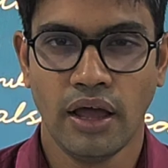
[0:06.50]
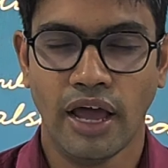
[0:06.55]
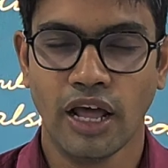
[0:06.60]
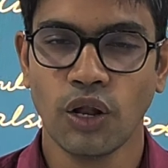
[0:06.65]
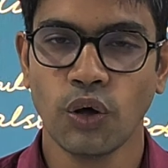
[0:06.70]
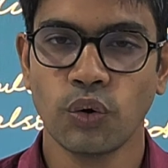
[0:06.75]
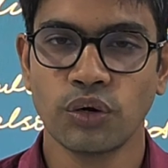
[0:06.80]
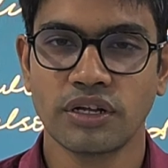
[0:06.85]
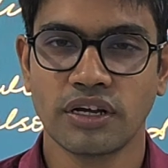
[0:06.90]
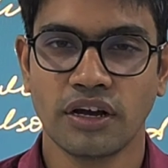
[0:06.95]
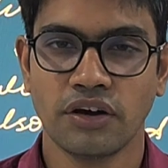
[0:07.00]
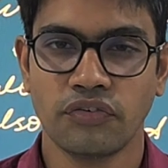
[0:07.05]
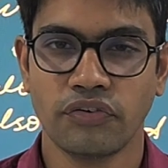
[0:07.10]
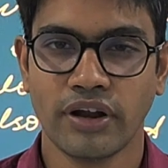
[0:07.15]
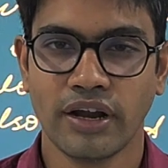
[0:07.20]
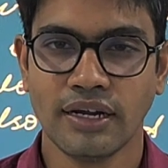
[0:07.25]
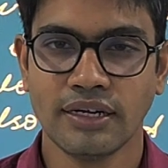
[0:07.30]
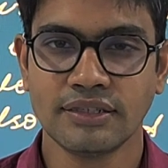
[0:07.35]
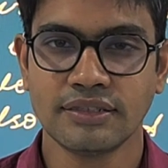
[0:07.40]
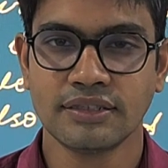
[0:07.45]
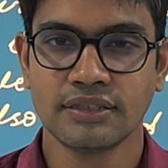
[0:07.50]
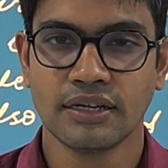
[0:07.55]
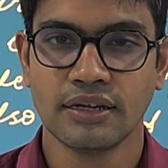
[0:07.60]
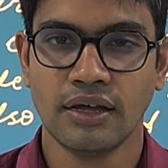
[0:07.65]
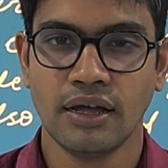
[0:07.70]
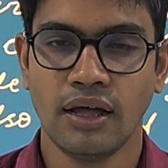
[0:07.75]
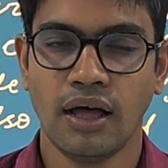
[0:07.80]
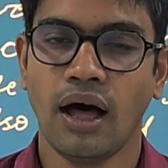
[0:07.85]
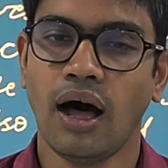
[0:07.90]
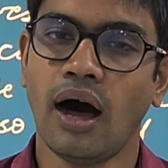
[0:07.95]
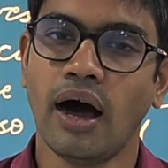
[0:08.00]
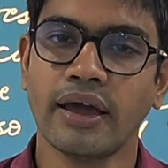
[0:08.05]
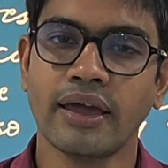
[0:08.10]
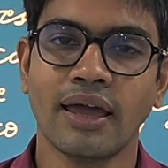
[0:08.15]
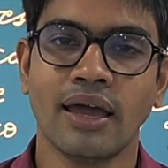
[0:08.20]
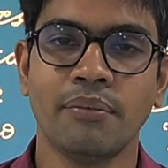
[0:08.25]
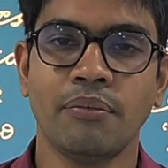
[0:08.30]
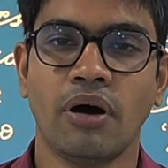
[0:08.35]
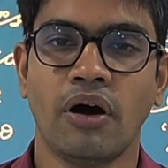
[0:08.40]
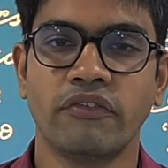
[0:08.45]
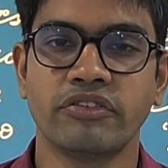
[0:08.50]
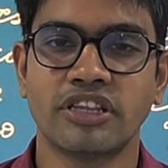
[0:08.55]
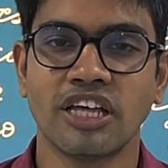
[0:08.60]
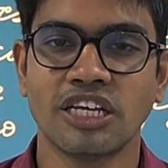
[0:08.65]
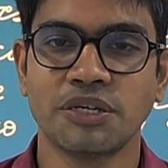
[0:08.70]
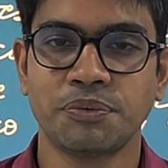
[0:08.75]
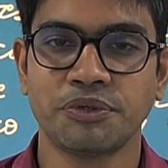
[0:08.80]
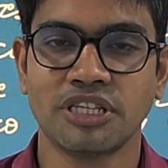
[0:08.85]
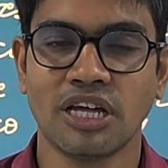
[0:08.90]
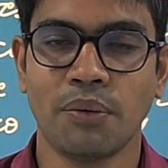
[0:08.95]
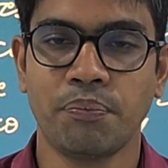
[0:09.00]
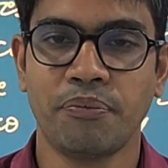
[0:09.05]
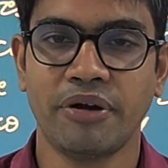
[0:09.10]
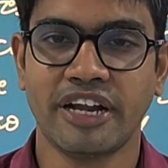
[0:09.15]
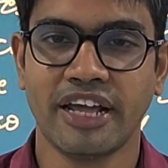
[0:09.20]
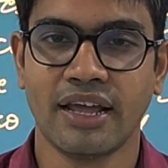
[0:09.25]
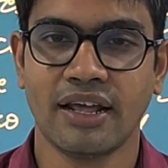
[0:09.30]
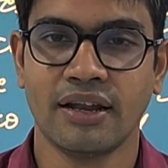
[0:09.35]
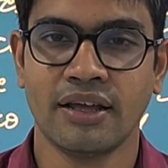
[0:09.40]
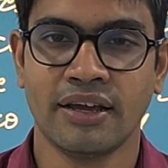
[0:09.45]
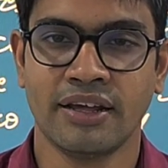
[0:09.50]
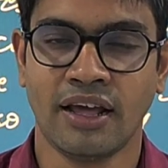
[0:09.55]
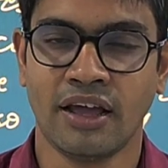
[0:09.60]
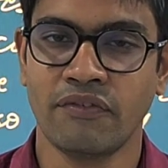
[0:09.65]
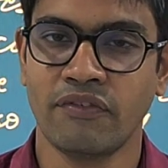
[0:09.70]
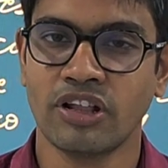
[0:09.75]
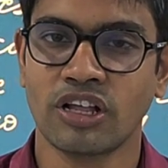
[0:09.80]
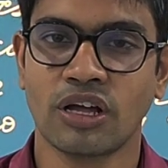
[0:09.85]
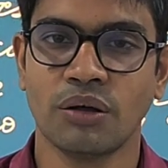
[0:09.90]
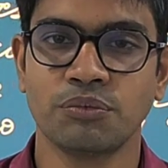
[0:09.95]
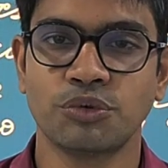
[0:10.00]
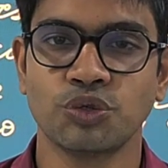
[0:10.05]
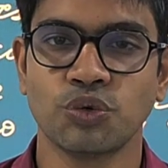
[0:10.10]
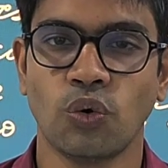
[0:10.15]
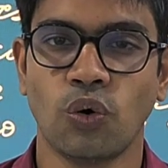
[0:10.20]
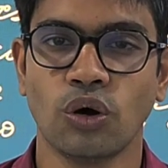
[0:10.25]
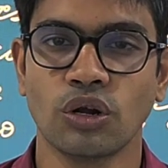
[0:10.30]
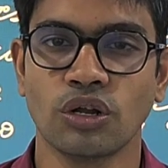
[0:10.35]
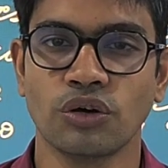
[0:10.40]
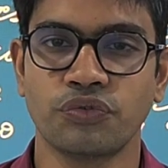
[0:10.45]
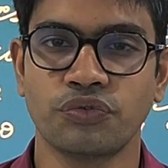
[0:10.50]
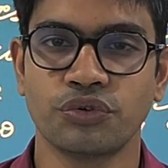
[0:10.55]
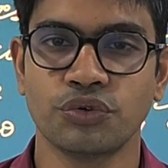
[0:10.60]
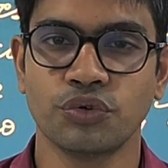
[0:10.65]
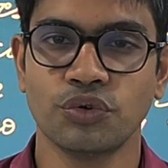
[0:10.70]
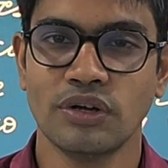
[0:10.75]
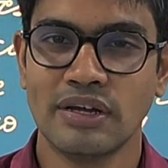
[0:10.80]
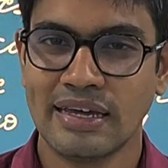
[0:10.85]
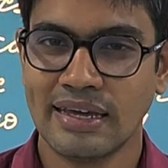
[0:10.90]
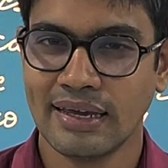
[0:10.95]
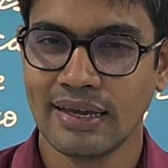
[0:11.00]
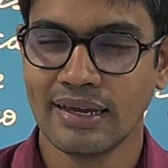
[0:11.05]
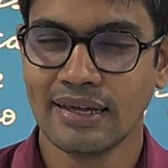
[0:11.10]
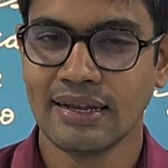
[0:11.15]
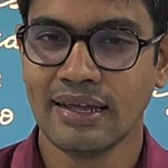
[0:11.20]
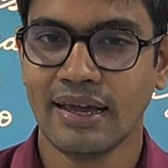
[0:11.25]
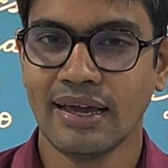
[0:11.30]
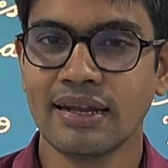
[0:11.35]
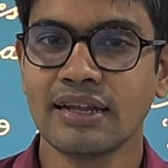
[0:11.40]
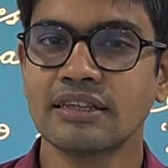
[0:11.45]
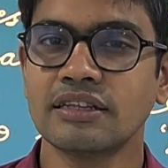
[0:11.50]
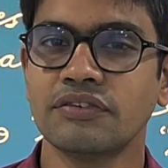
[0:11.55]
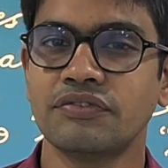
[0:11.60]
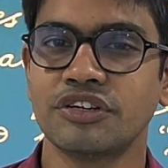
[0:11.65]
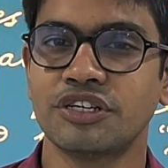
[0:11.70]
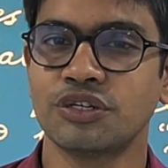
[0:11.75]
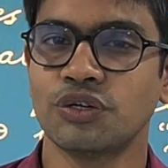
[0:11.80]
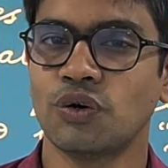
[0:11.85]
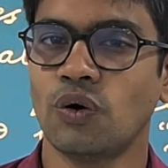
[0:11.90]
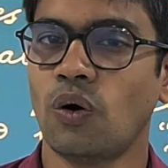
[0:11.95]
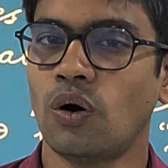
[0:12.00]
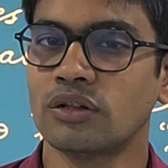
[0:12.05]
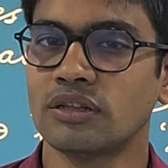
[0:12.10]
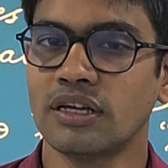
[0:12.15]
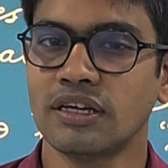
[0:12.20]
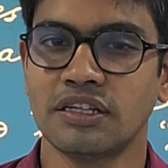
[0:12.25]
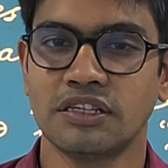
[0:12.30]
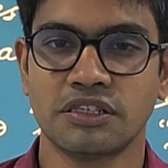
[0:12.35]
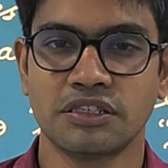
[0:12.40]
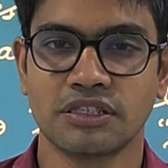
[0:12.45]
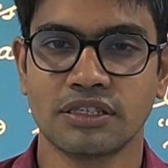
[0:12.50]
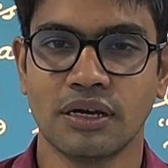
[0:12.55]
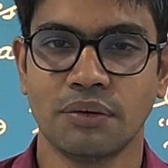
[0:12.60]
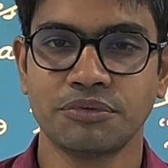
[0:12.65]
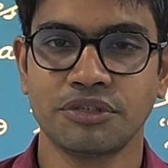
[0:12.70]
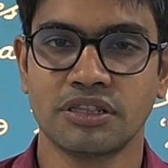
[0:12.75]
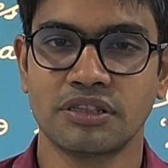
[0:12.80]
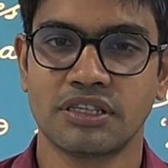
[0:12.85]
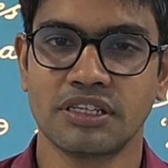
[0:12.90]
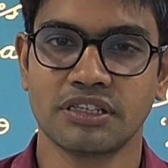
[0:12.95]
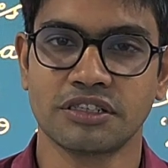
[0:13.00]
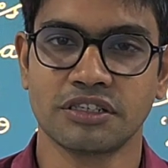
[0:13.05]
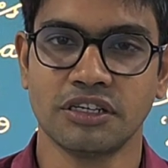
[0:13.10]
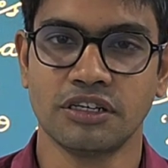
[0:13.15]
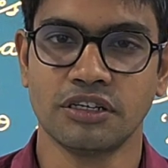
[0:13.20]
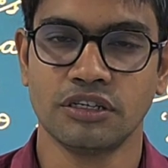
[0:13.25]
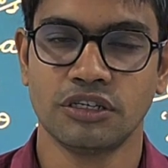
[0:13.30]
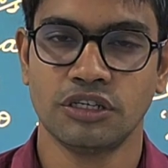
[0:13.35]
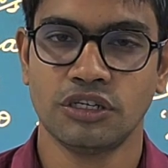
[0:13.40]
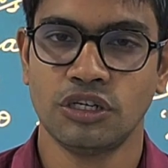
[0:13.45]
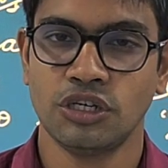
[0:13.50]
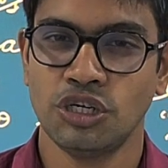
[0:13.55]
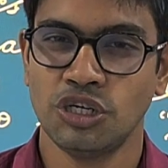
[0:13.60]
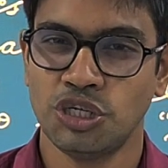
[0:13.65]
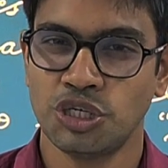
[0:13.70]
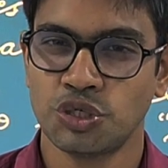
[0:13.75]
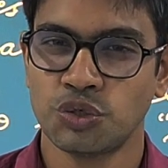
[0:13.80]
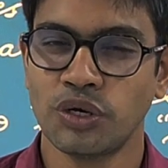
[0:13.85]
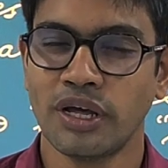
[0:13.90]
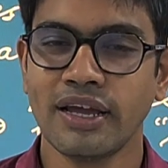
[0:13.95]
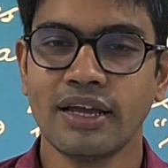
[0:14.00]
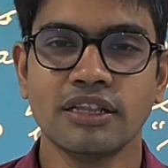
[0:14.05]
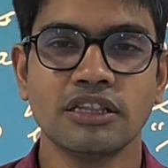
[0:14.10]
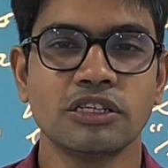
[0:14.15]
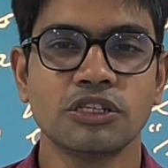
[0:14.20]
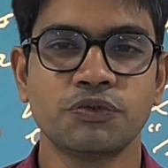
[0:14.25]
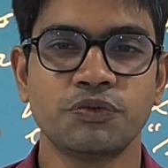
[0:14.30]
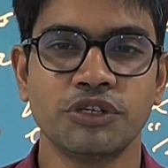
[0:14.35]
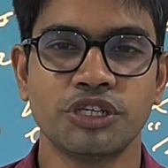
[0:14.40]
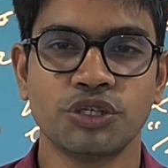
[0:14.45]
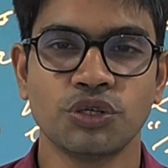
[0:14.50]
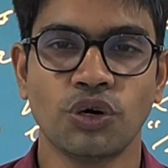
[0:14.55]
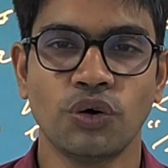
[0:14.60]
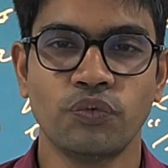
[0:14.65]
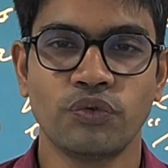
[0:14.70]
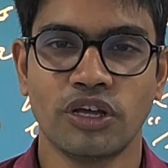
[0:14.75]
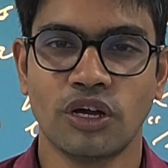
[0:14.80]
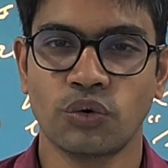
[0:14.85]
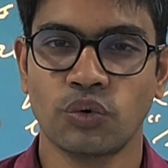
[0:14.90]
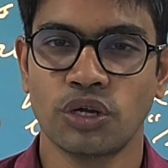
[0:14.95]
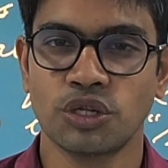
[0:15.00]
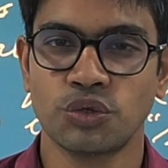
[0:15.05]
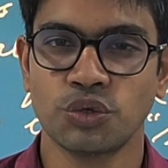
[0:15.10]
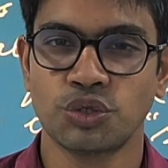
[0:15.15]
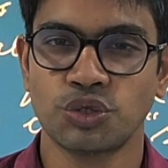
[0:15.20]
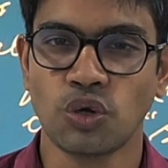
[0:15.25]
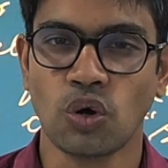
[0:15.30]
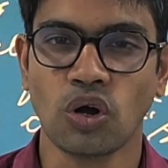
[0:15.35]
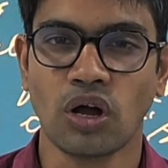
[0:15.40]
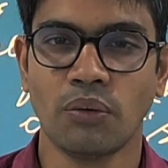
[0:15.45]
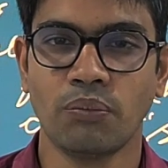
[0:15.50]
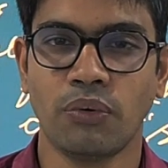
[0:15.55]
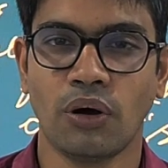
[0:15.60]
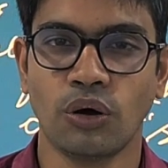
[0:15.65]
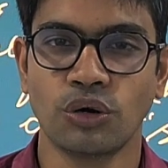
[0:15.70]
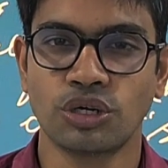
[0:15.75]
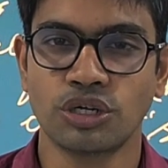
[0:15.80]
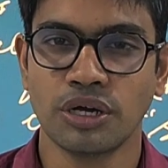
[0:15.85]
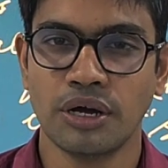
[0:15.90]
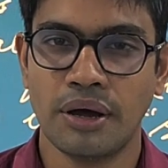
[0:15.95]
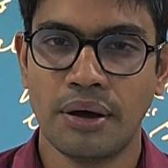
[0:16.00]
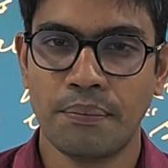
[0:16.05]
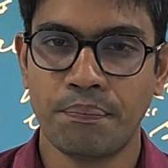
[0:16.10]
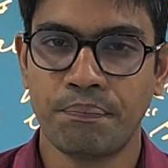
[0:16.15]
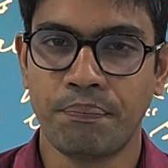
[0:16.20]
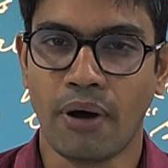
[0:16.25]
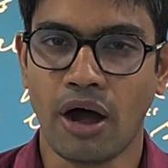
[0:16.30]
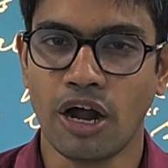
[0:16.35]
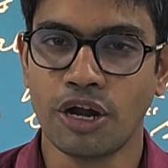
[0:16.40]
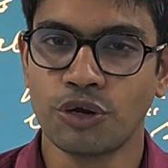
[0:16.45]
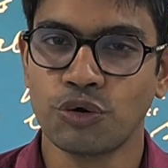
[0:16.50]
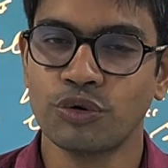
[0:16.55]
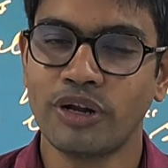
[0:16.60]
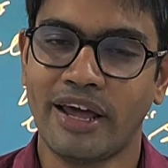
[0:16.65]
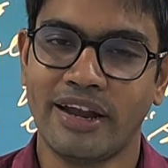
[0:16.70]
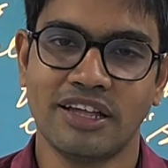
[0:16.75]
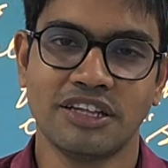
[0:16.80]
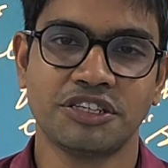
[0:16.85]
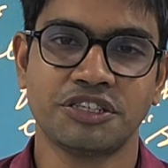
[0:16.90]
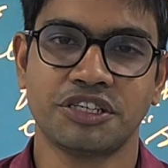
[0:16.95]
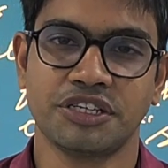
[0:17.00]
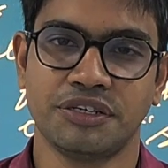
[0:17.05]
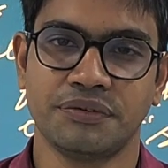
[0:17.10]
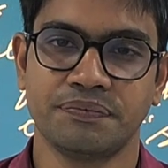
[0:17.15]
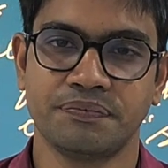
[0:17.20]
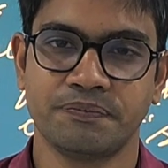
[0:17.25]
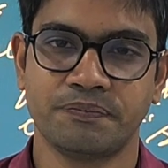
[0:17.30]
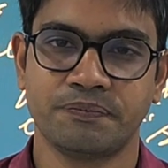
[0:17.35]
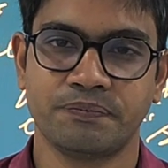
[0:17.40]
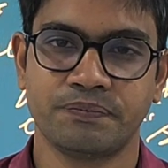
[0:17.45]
Hello dear friends, I am Avadesh Pratap Patel and I welcome to all of you in another video on the history of Chhattisgarh. Today in this video, we are going to talk about Pandu Dynasty.